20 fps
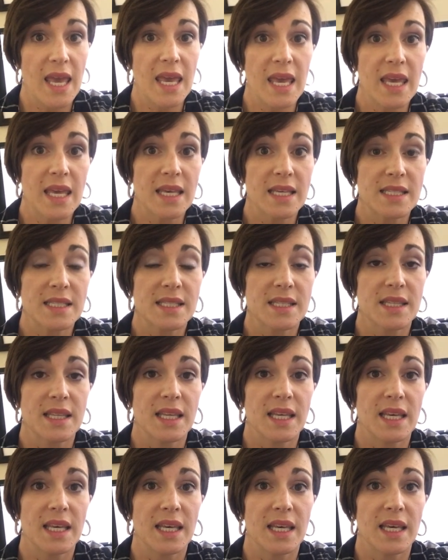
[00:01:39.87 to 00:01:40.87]
is
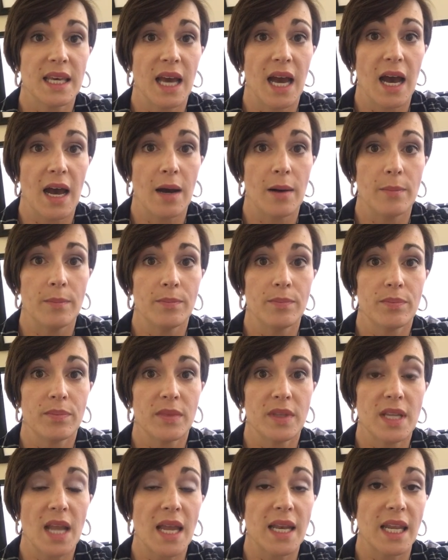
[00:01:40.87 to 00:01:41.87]
the um,
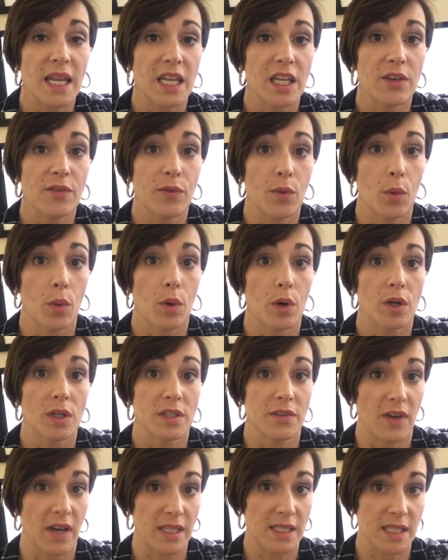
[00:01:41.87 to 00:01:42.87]
Net Nanny for
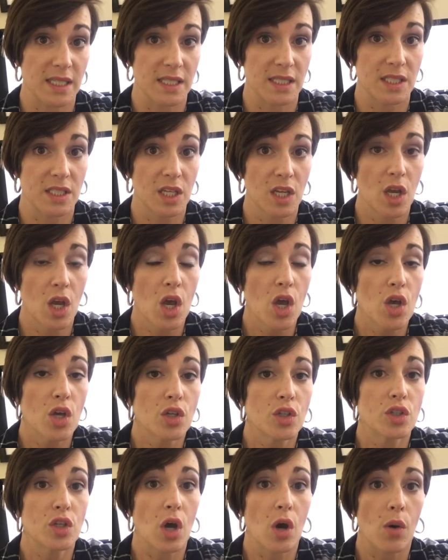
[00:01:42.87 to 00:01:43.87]
devices.
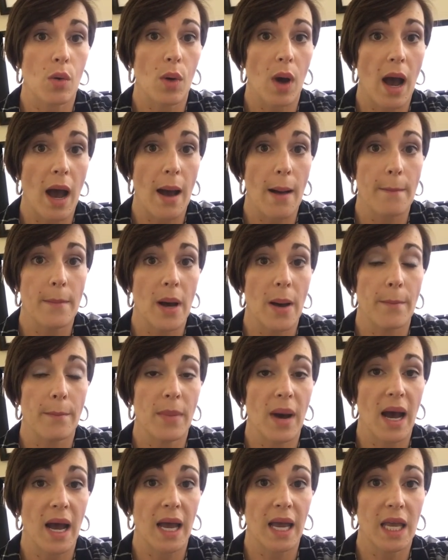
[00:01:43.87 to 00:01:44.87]
So um,
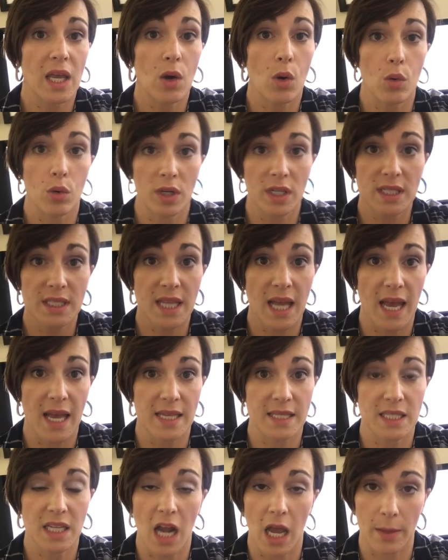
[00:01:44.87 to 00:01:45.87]
my oldest
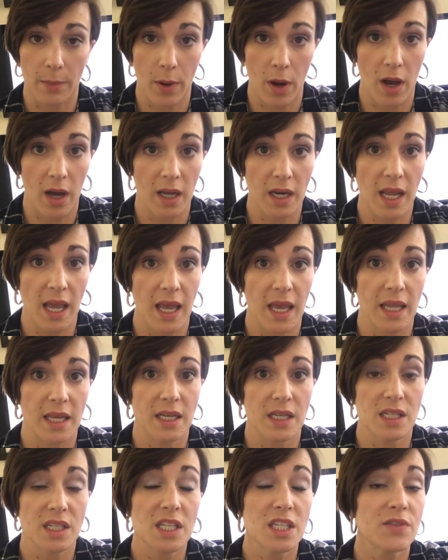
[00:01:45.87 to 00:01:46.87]
has an iPod
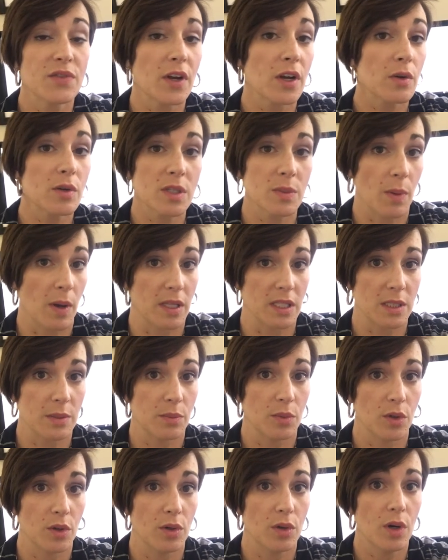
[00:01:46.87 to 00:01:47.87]
and she's very
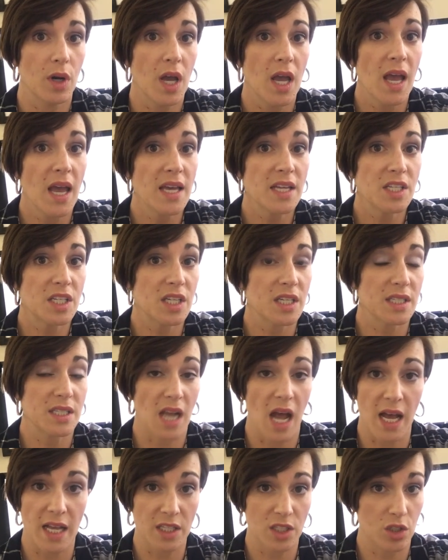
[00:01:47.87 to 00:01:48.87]
responsible. She does
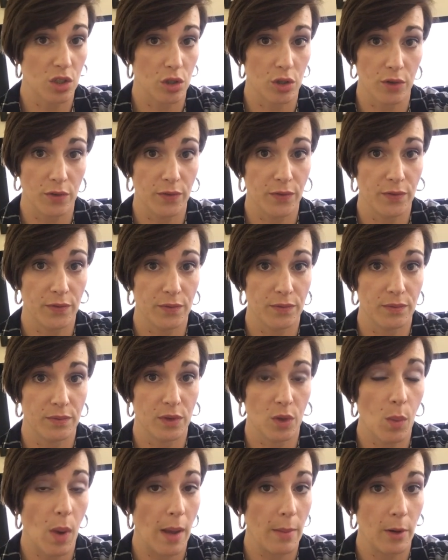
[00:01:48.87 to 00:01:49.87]
not surf
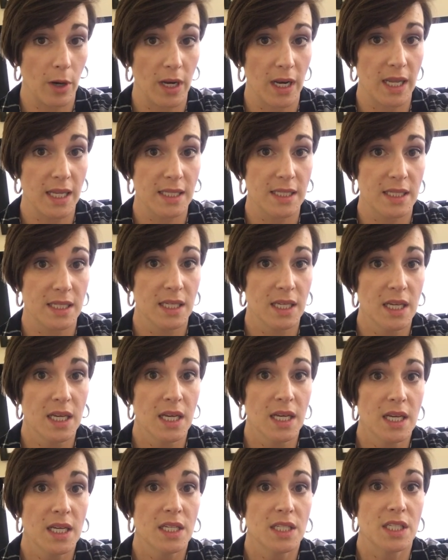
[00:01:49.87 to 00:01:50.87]
the web on it
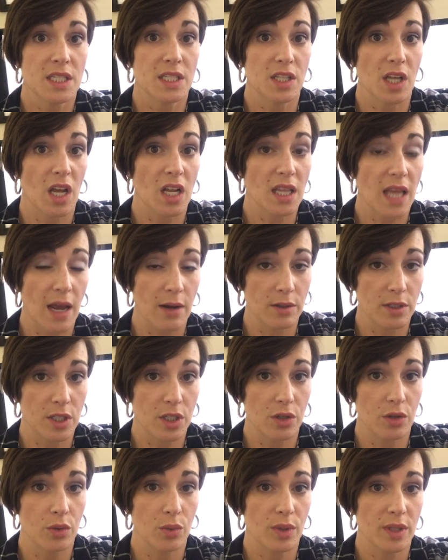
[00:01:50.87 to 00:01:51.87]
she's not allowed
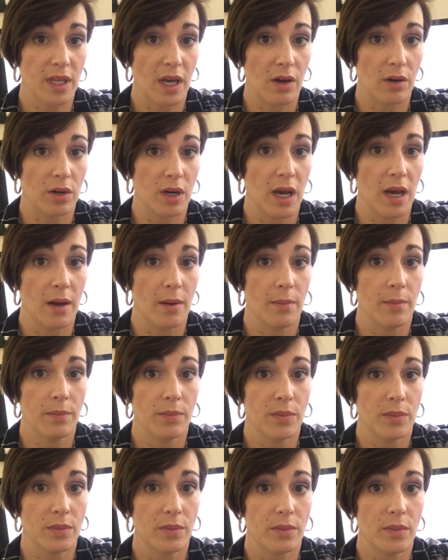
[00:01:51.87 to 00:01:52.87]
to without
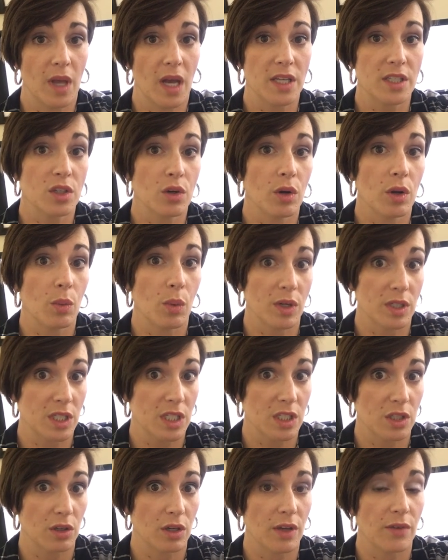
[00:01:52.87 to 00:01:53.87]
um, us knowing what
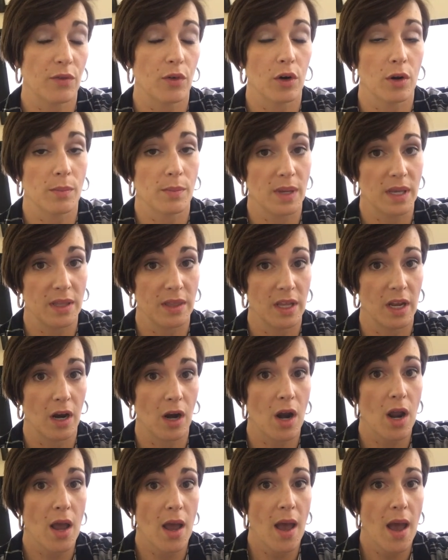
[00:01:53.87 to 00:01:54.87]
she's looking for and being
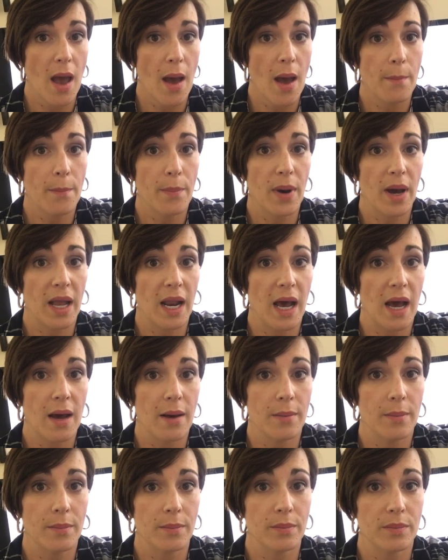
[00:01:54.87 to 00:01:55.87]
there. But
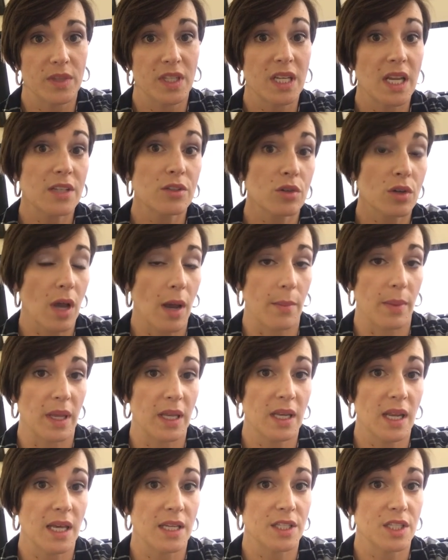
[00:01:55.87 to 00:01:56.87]
um, the days are
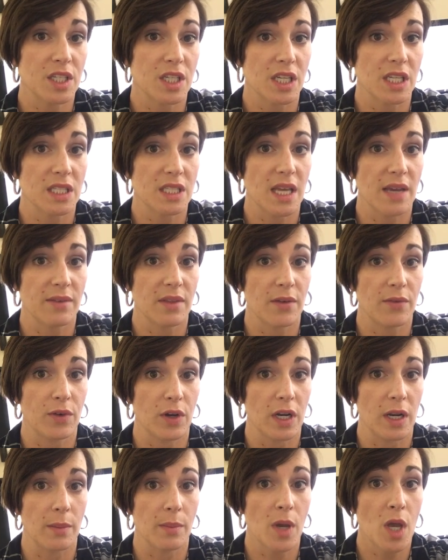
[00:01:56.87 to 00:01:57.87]
coming and she needs to have that
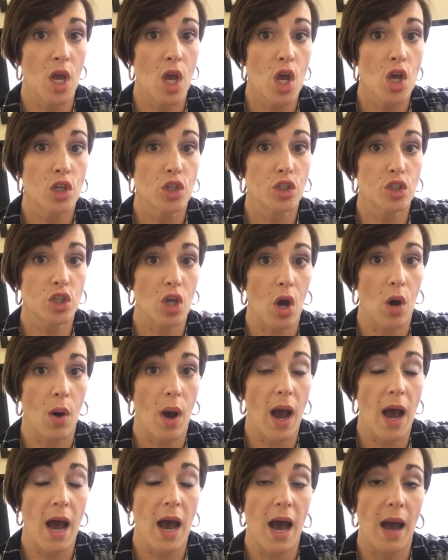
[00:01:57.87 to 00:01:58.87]
freedom. So
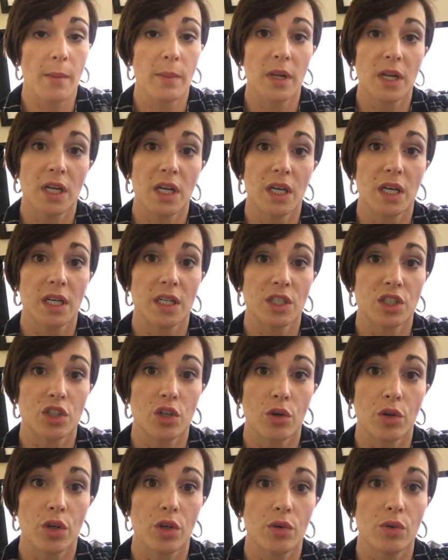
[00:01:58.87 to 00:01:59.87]
uh, I'm gonna
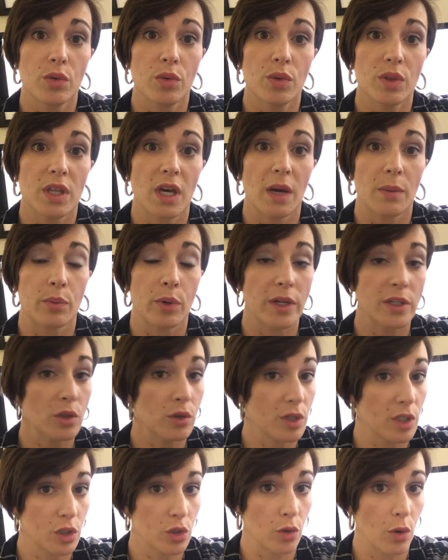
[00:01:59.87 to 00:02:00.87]
show you the
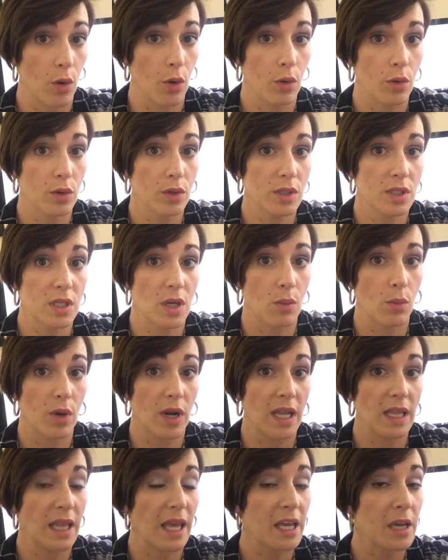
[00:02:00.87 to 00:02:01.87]
parental controls,
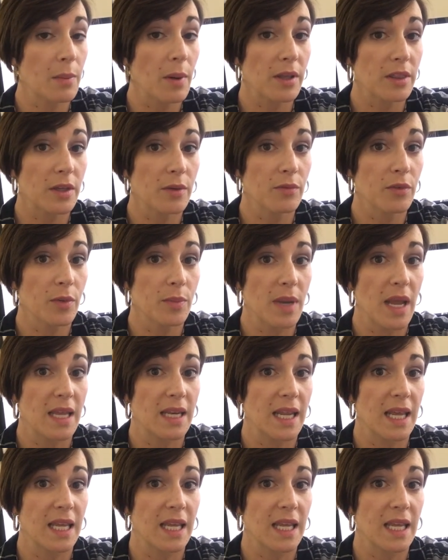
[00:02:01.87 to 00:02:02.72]
what I like about them from Net